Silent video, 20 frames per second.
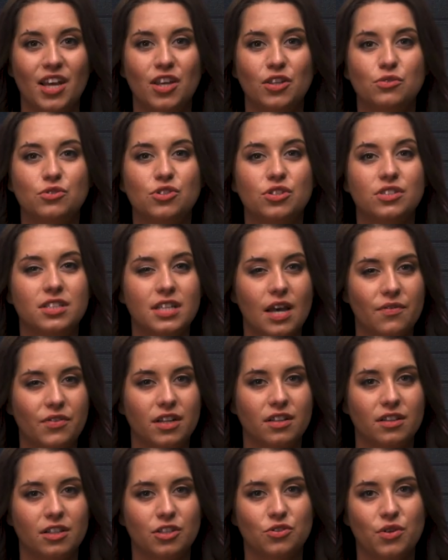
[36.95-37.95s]
You should
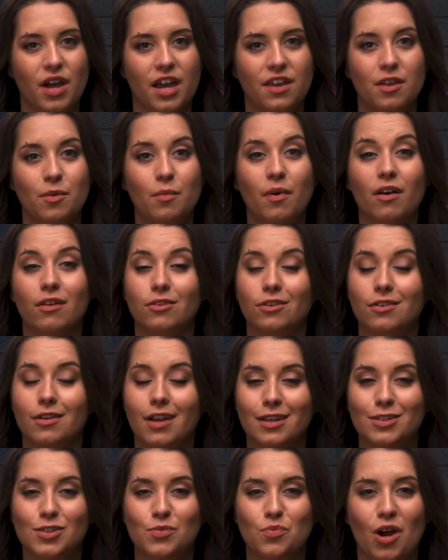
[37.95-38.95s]
definitely try them on your
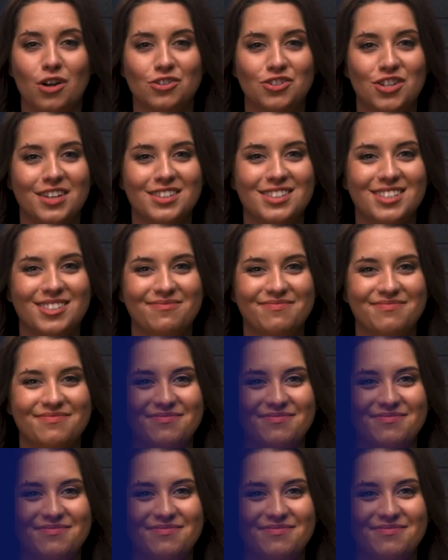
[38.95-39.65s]
next project.